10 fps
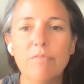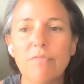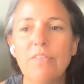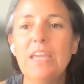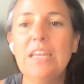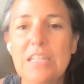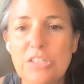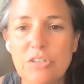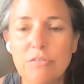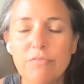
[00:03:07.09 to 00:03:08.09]
feed
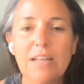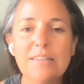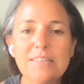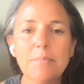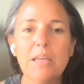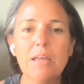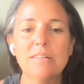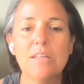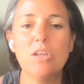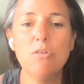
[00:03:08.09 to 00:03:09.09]
into, find somebody
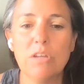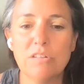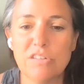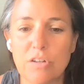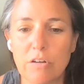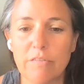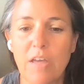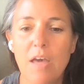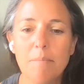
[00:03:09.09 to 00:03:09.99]
else that you can serve